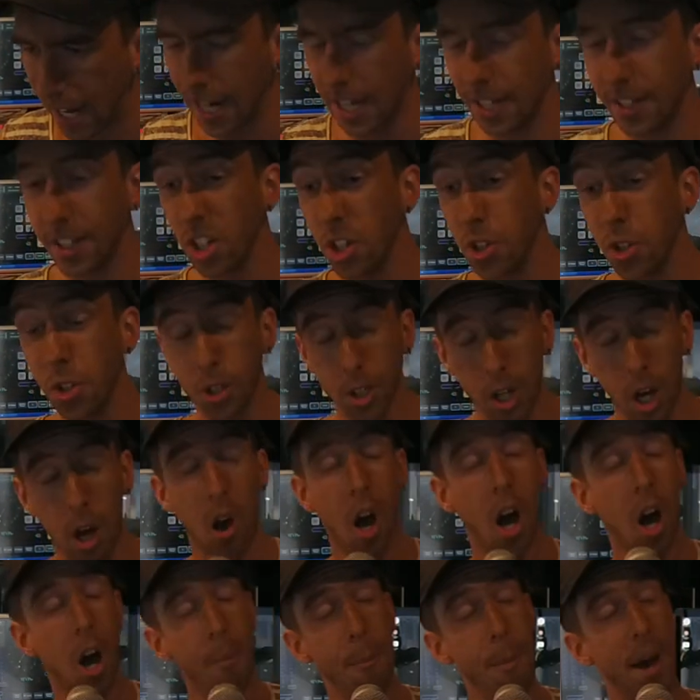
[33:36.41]
And then you go,
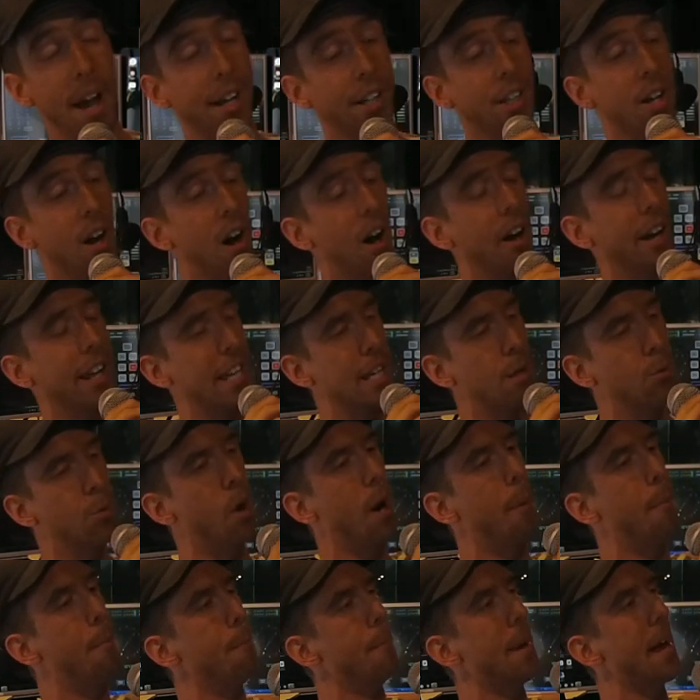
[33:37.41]
oh my God, he
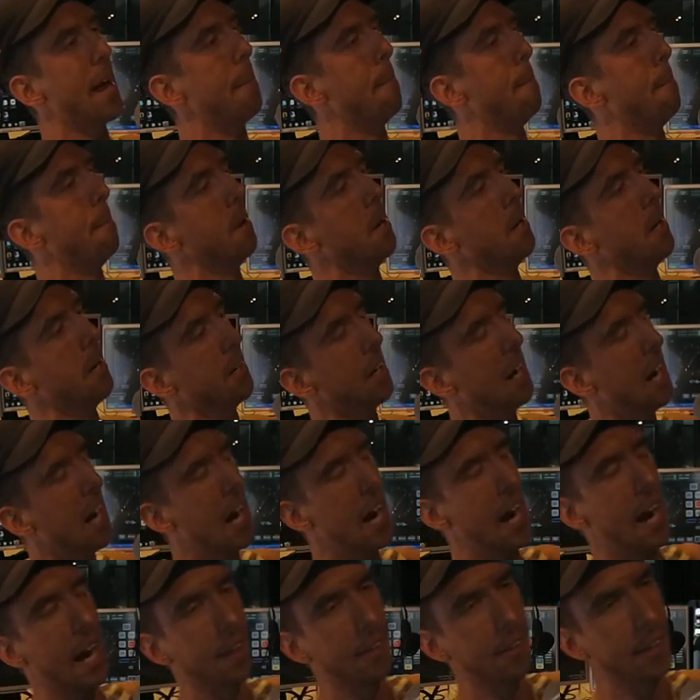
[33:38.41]
remembered.
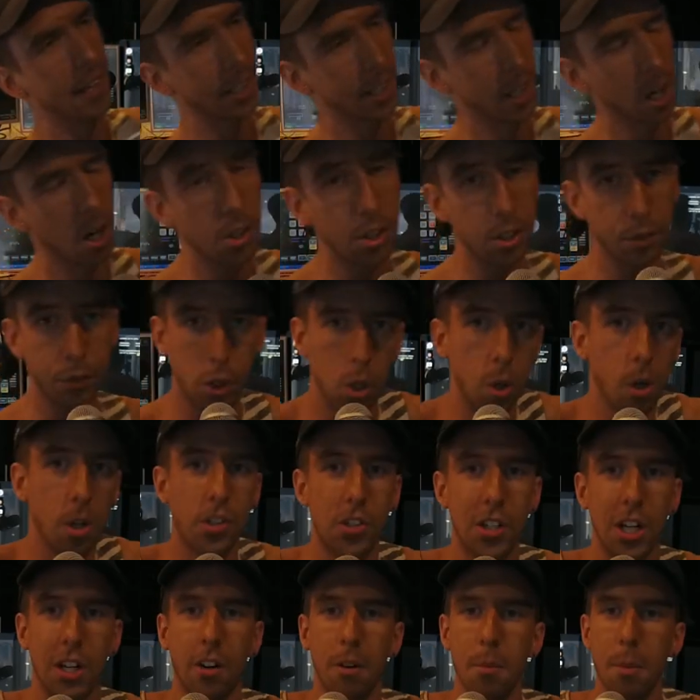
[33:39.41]
And then it goes, of
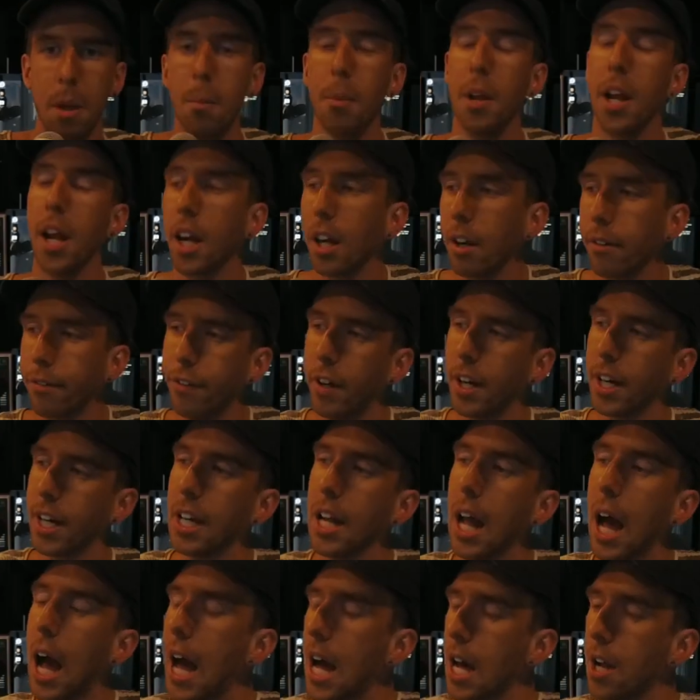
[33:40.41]
course I remembered. I got fucking
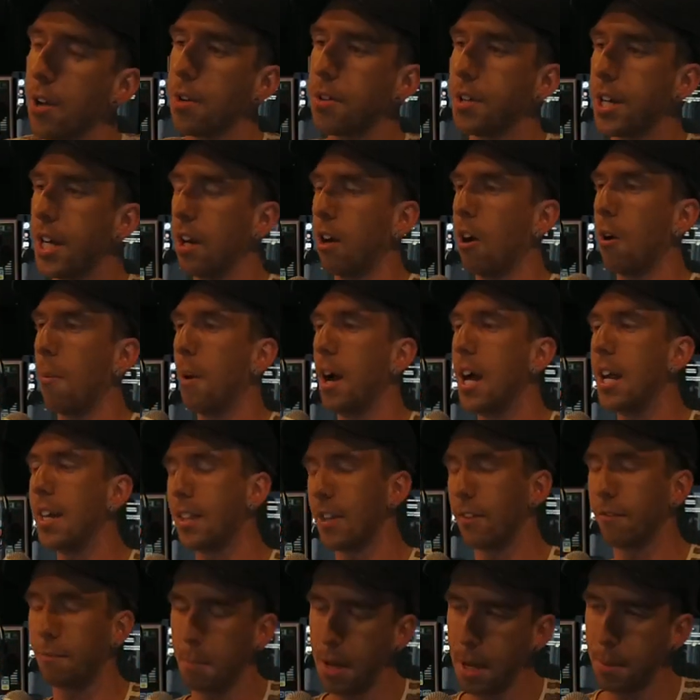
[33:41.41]
100 terabytes
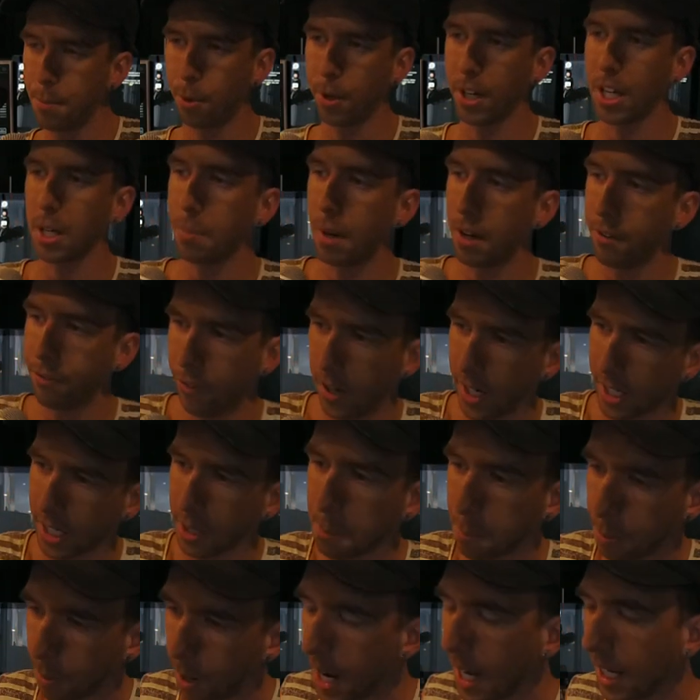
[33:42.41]
of memory in my fucking
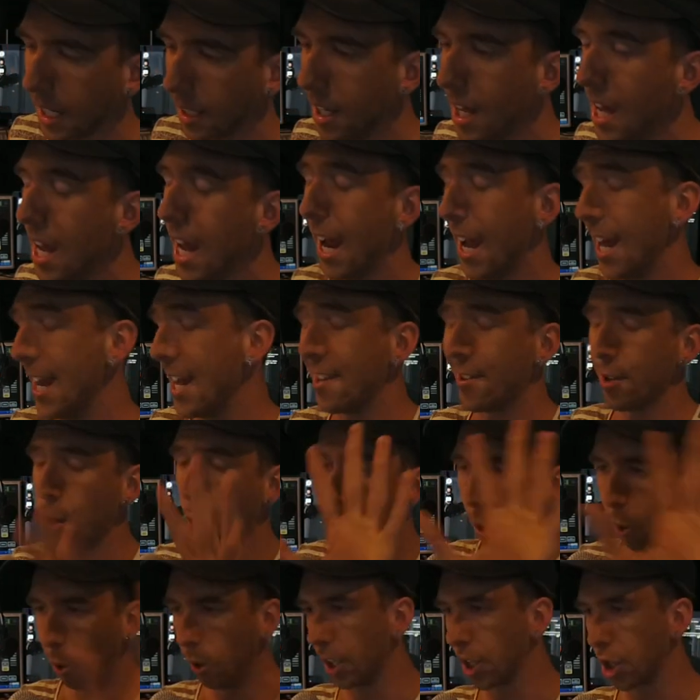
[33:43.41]
brain and it's
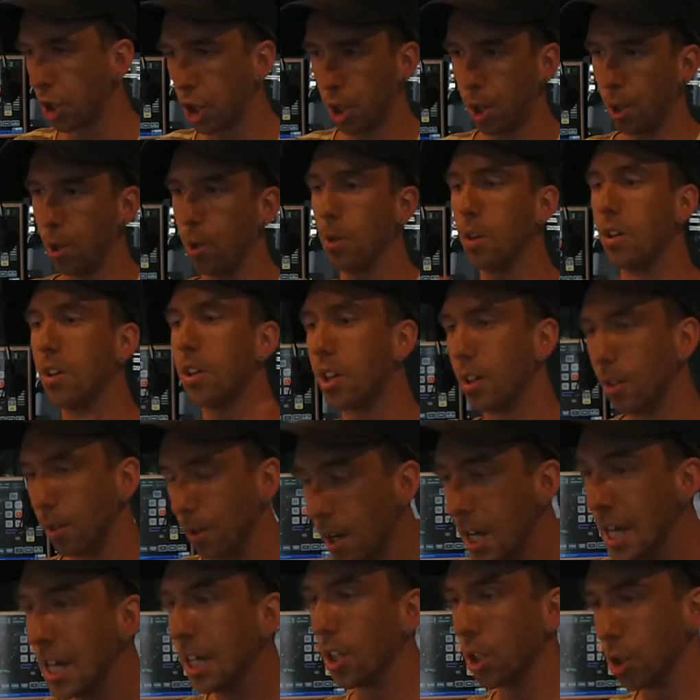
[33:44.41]
all attuned to
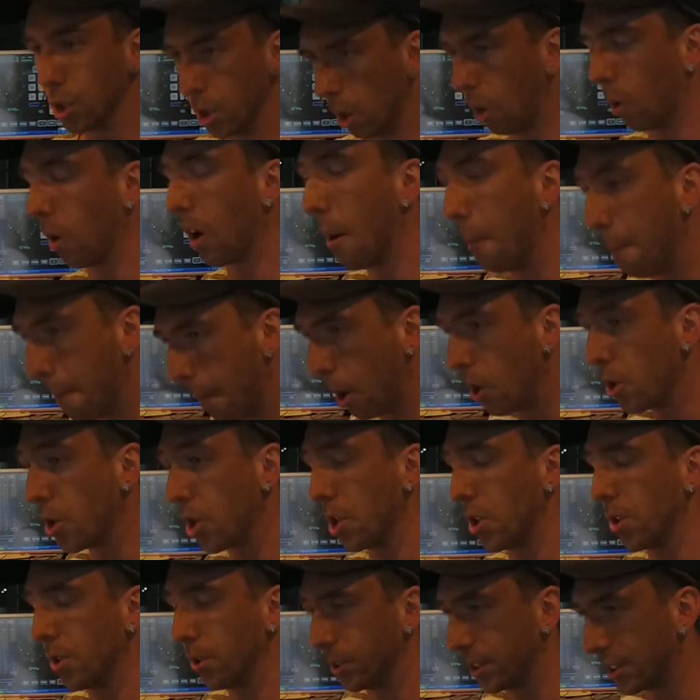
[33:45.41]
your
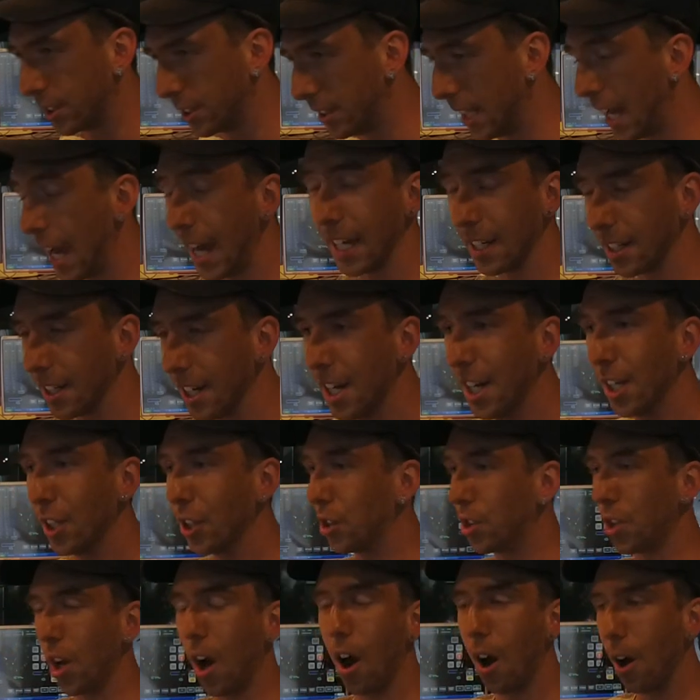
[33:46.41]
emotional state.
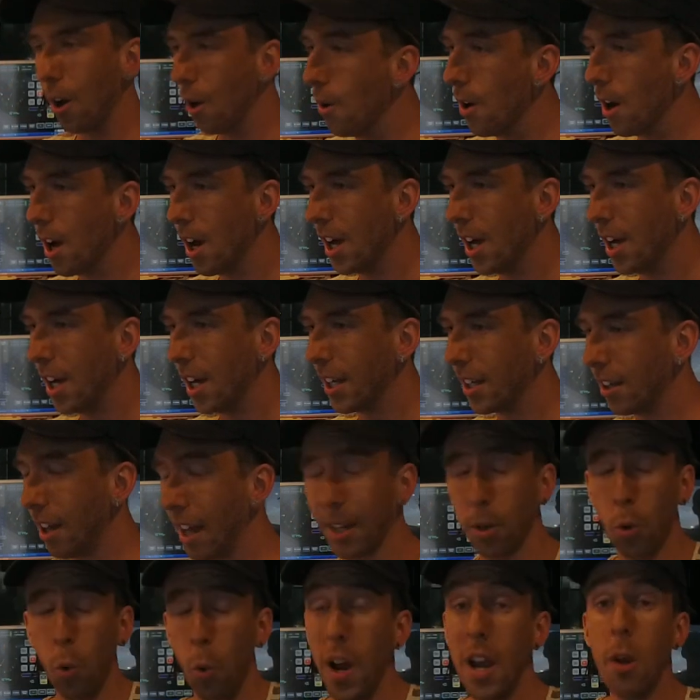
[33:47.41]
So,
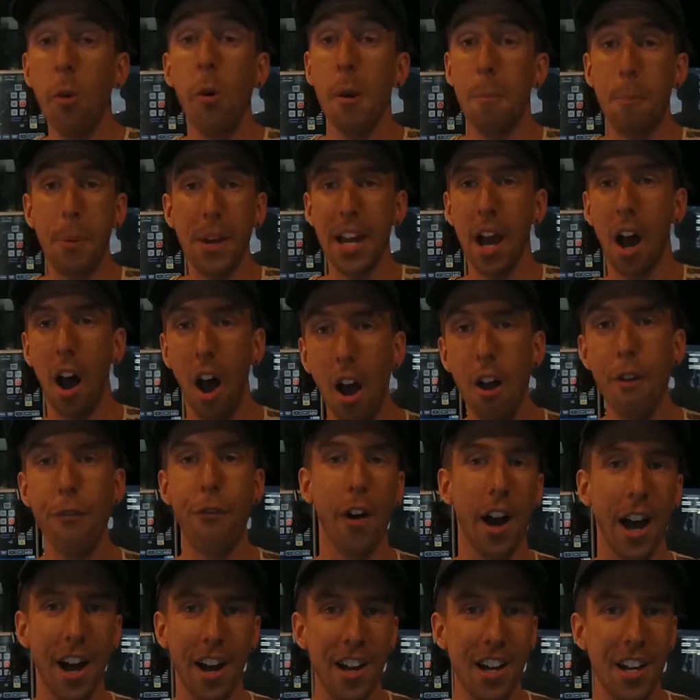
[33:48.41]
like, we would be
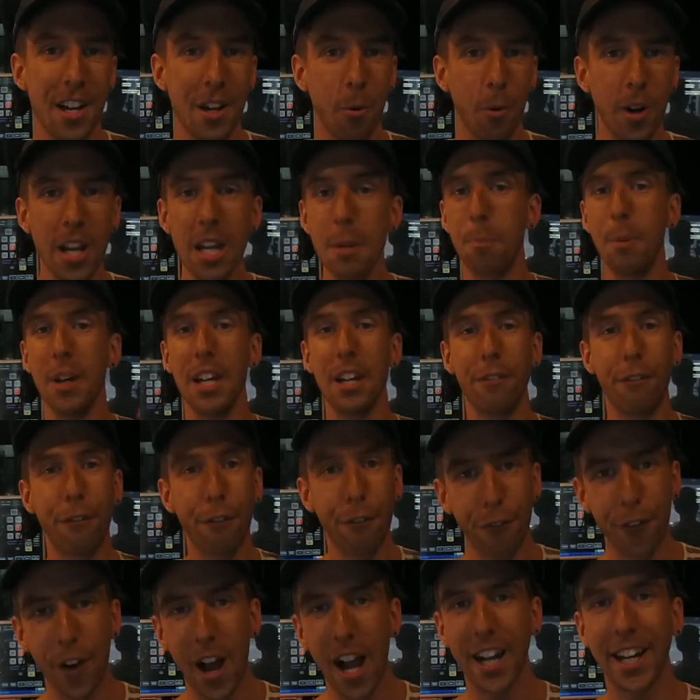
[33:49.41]
over. We'd be
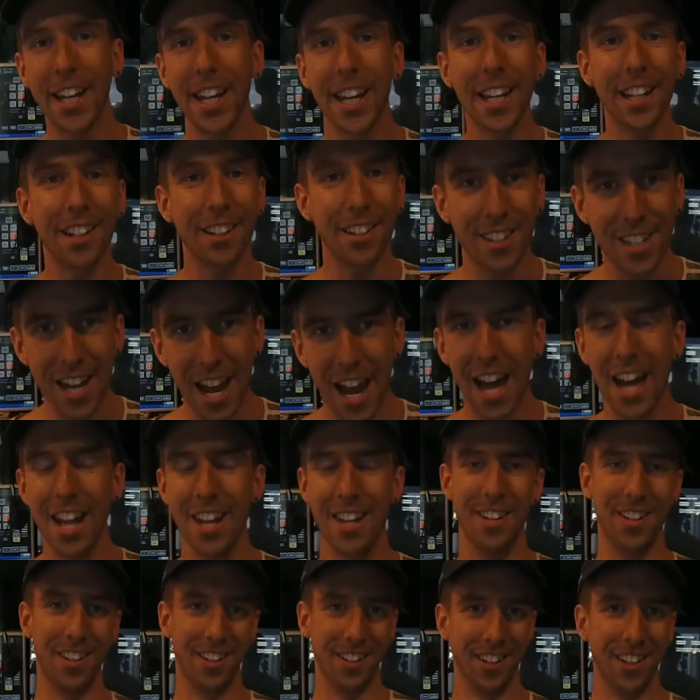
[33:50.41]
fucking done.